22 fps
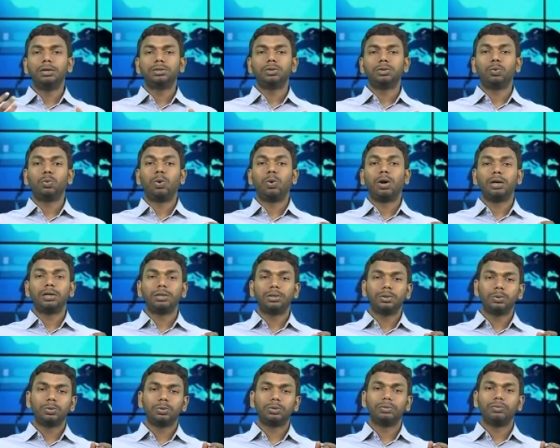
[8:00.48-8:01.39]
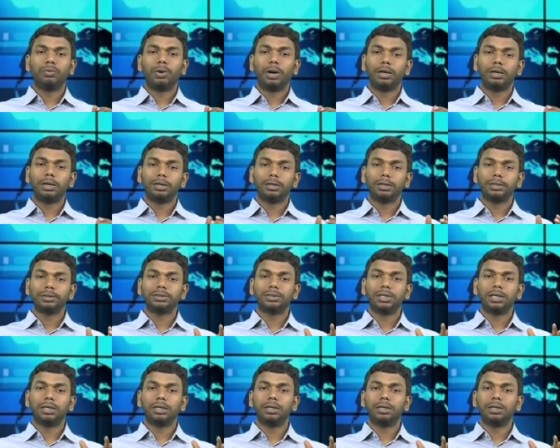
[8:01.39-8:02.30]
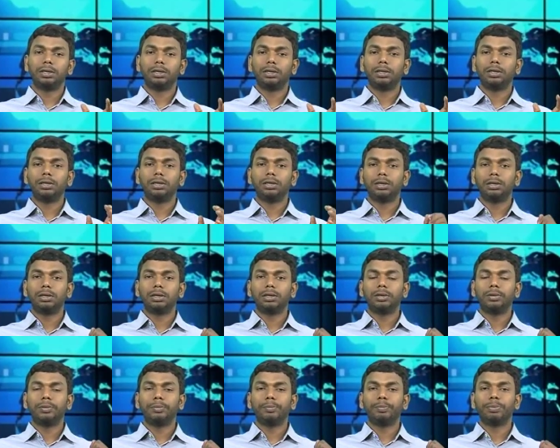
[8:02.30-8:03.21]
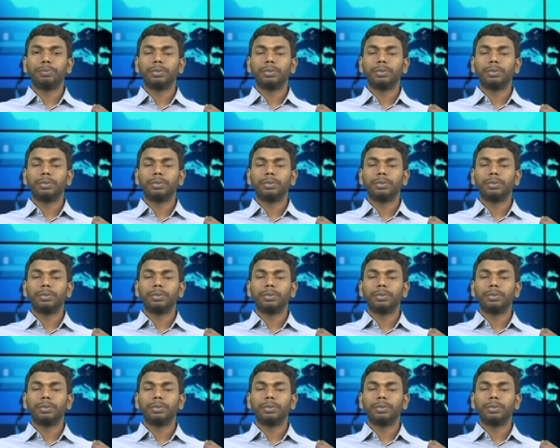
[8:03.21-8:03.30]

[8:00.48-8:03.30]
so what is the